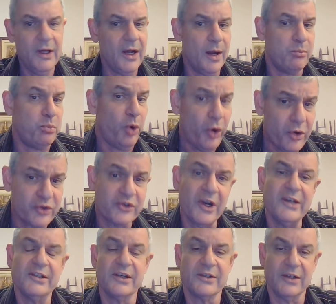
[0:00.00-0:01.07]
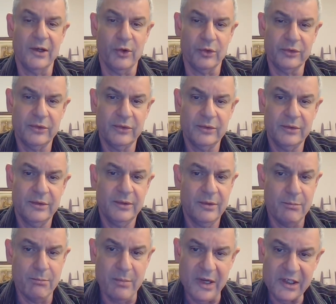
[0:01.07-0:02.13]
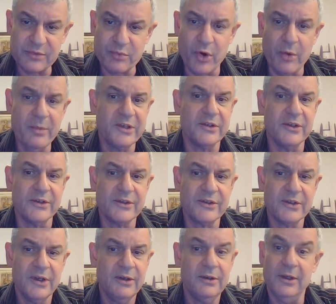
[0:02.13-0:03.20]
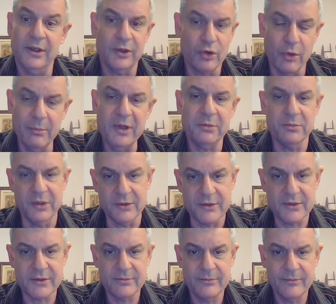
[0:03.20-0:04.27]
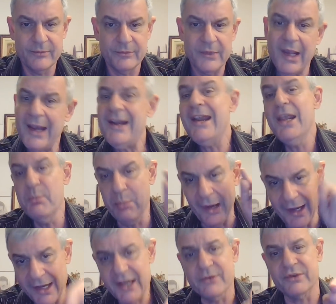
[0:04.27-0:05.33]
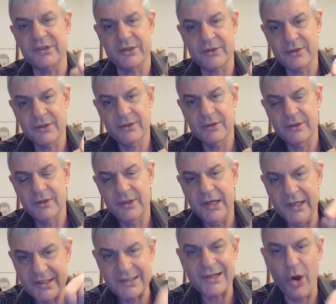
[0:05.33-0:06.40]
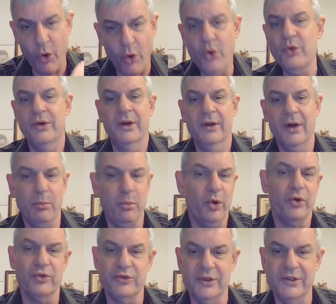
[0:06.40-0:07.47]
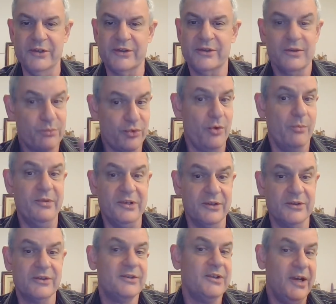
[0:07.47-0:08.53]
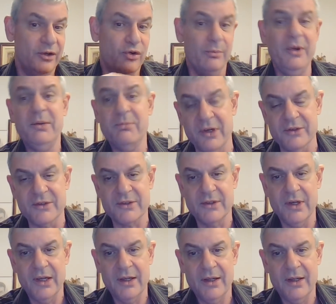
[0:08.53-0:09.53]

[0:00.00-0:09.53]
apologizes a lot, makes promises and commitments, and he believes his own apologies, promises, and commitments.